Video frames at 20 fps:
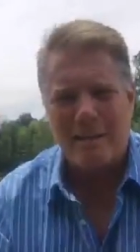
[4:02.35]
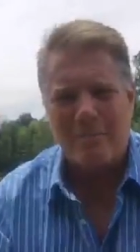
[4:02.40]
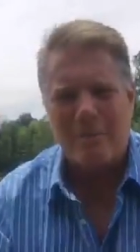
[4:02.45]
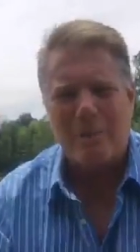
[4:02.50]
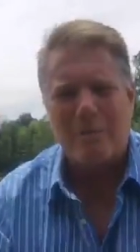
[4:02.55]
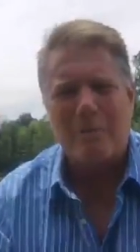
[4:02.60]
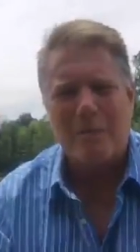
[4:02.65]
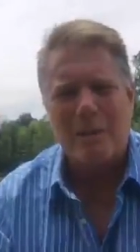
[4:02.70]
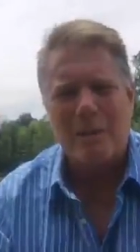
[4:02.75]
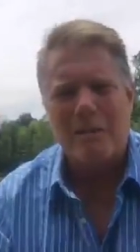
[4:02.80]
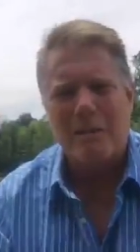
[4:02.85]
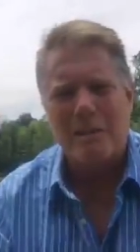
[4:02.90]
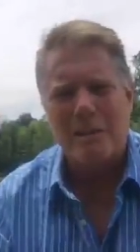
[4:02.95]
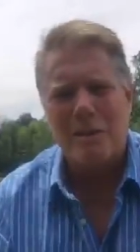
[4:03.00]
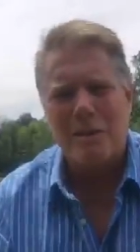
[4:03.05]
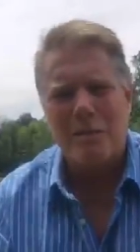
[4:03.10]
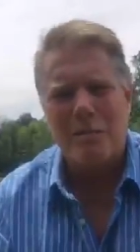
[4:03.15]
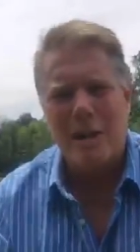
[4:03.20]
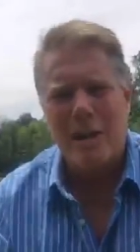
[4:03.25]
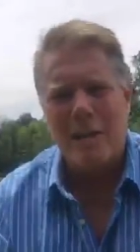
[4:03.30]
But it really is a
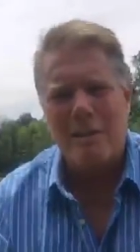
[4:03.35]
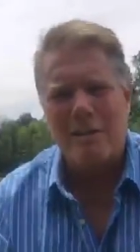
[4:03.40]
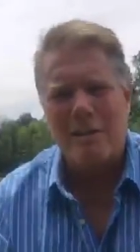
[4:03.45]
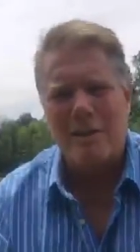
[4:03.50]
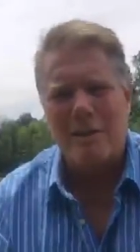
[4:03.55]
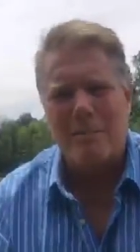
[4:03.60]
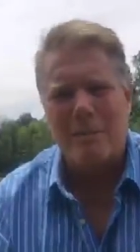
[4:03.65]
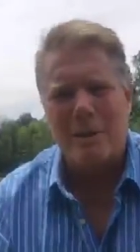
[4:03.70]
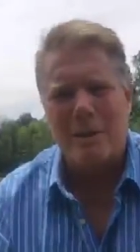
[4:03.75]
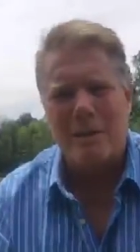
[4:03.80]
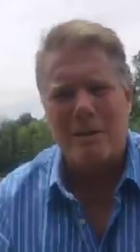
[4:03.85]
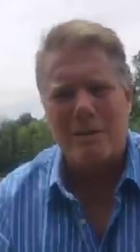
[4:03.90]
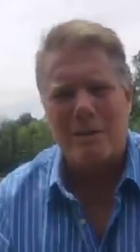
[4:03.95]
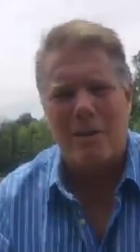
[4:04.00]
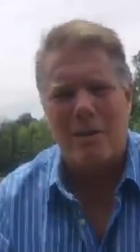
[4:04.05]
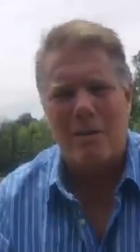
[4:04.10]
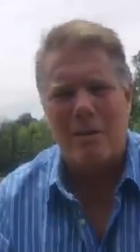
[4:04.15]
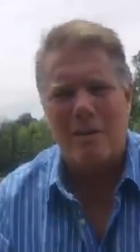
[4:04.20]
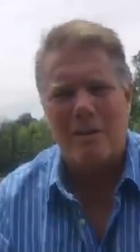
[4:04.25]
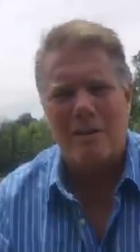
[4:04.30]
tragedy because
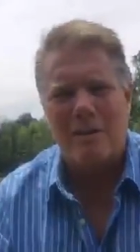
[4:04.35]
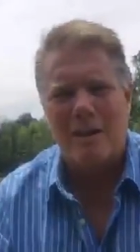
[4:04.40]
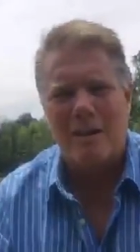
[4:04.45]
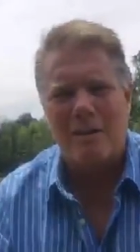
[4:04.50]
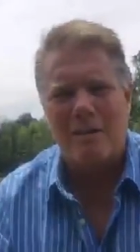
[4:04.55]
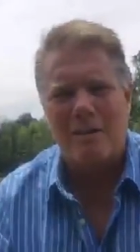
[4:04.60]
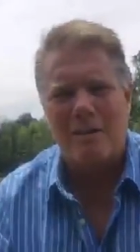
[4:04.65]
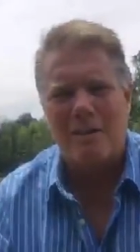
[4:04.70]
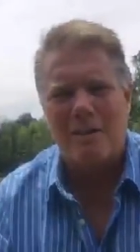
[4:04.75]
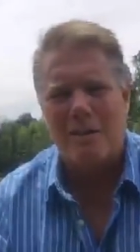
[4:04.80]
all these doctors